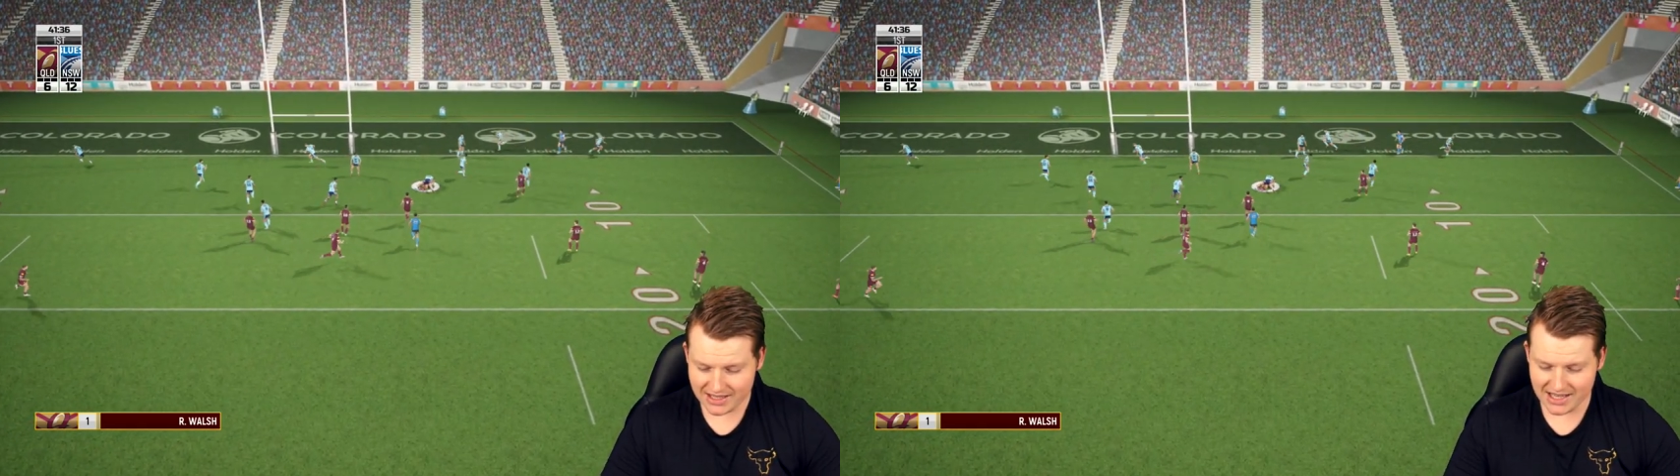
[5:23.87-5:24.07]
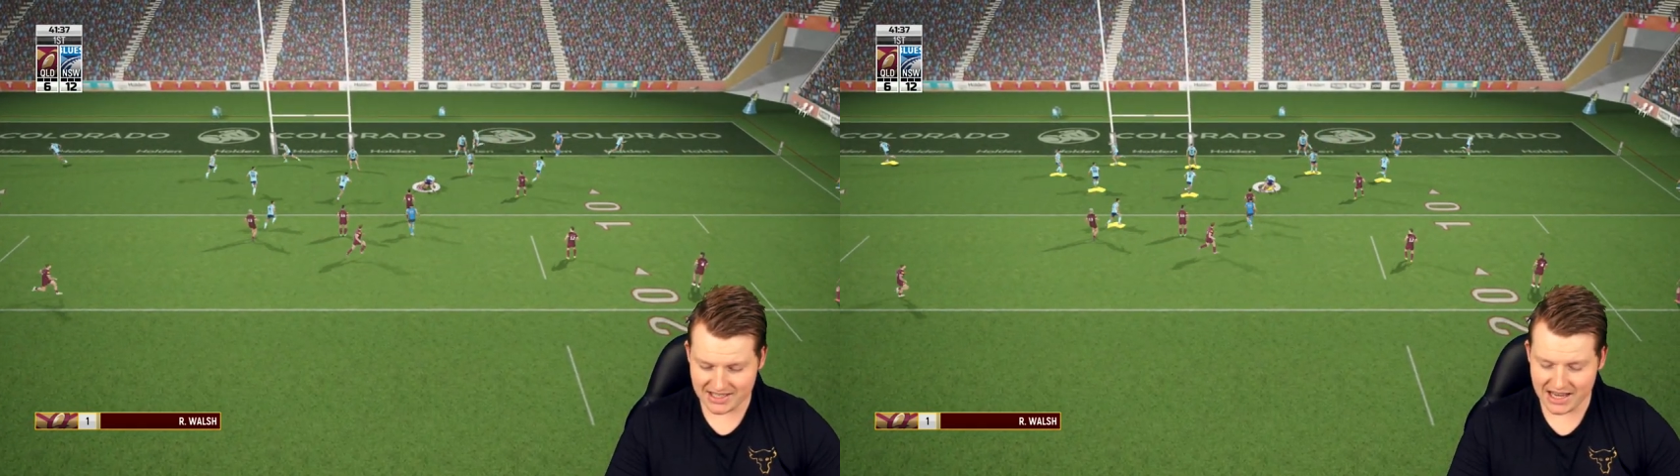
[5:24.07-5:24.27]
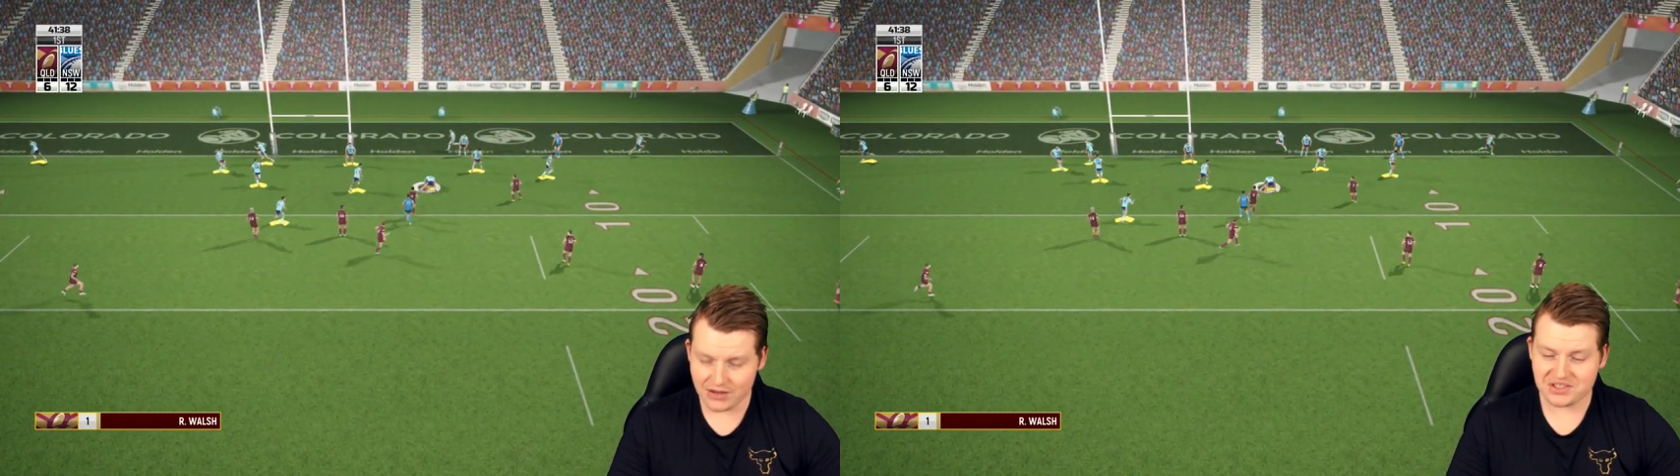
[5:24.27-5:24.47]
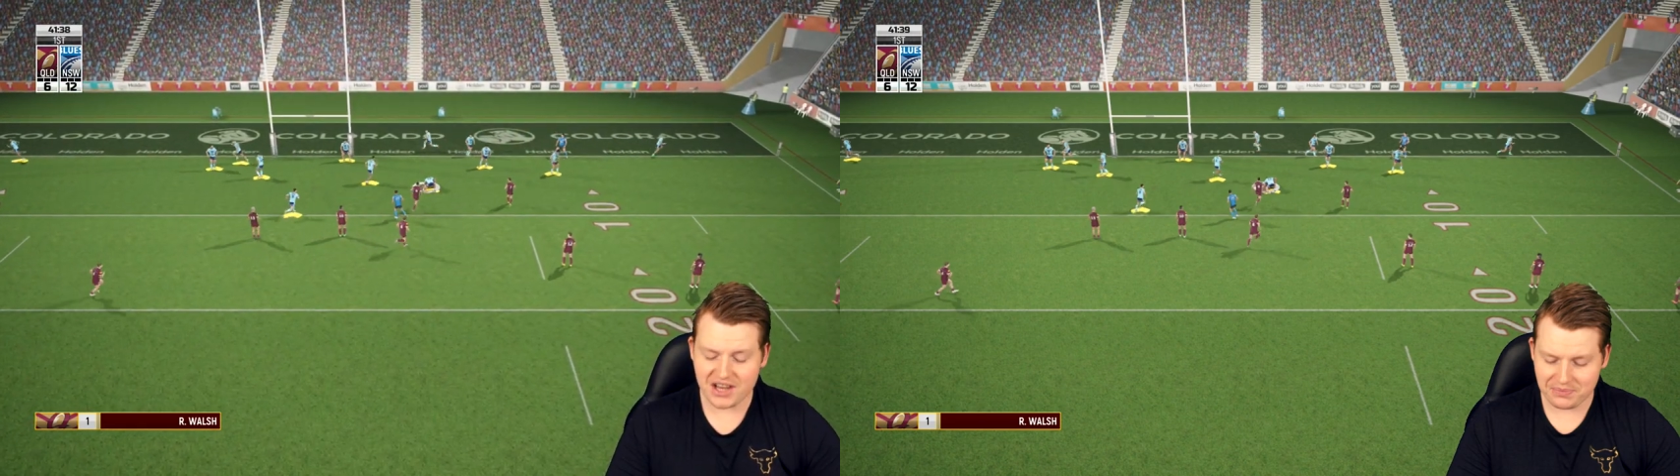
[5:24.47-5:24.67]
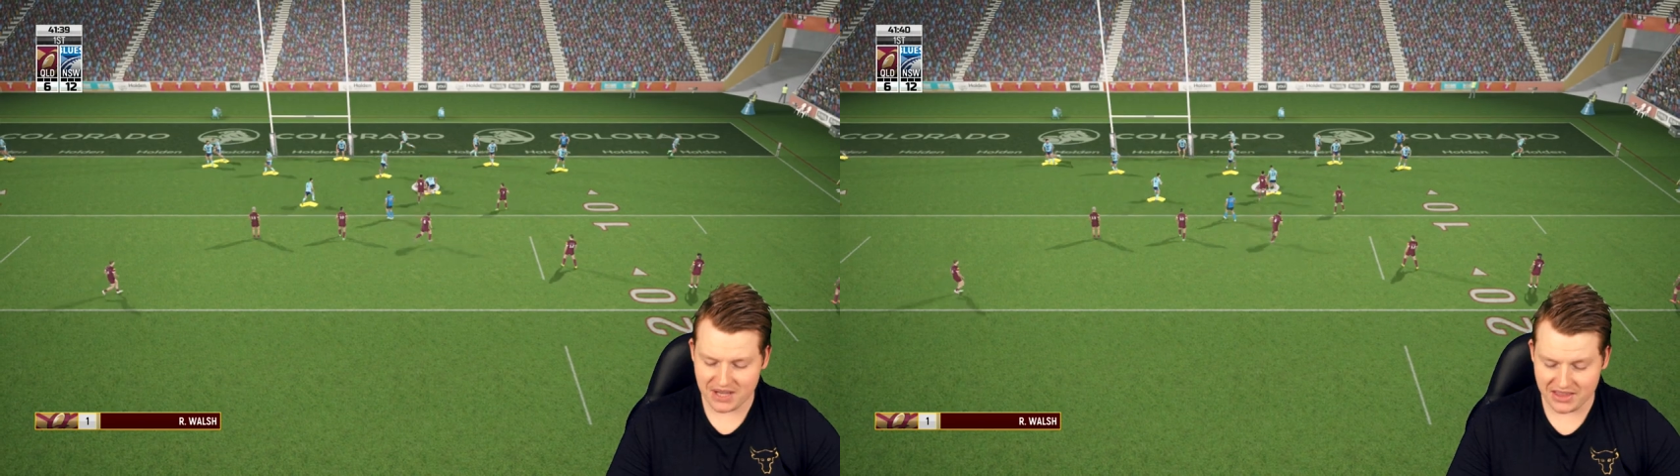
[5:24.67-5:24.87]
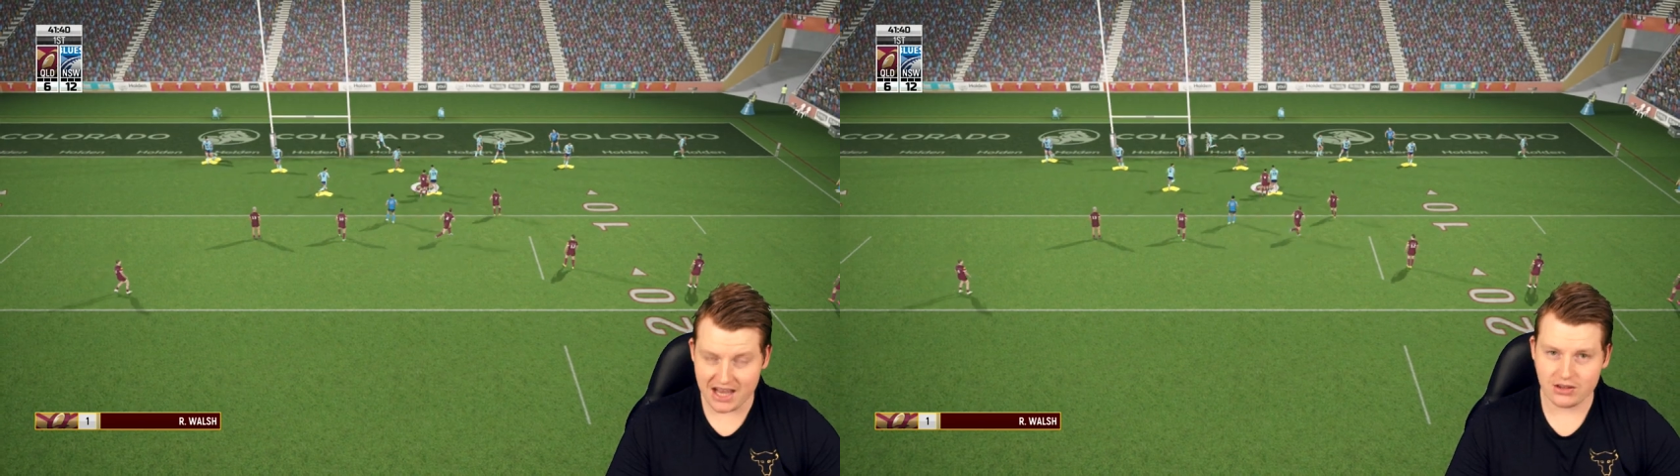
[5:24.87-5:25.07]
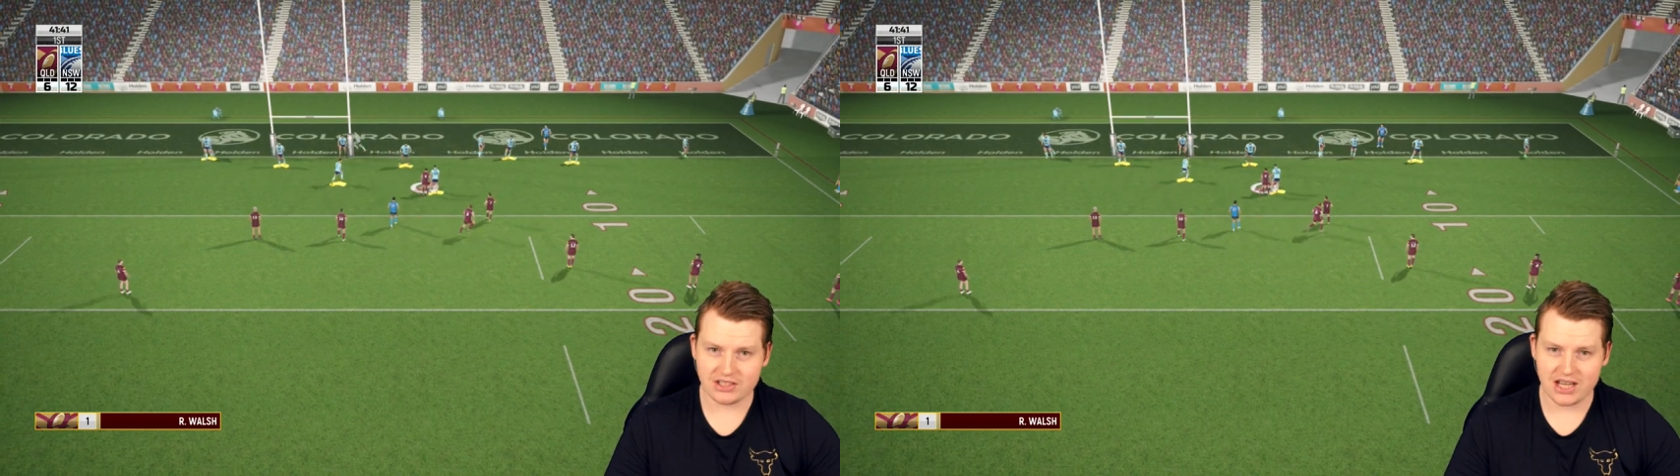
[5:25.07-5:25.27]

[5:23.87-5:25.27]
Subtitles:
Gets ankle tap there. The ankle